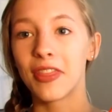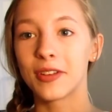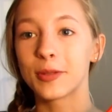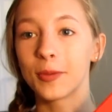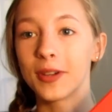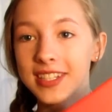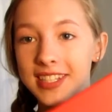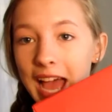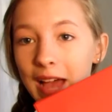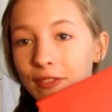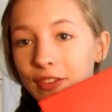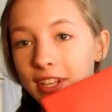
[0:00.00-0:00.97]
There's one
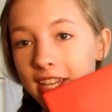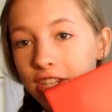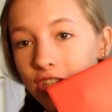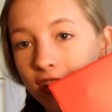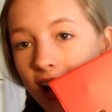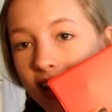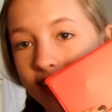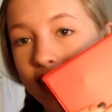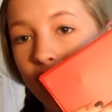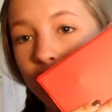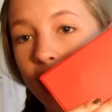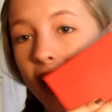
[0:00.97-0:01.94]
tab for each class
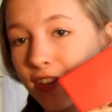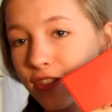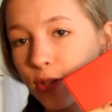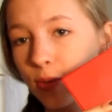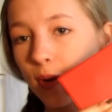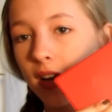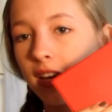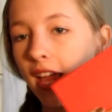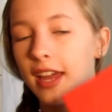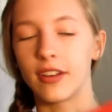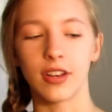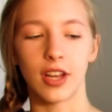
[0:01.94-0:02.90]
and I have an extra one.
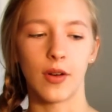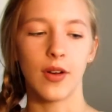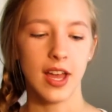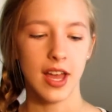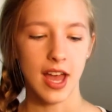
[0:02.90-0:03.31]
I don't know.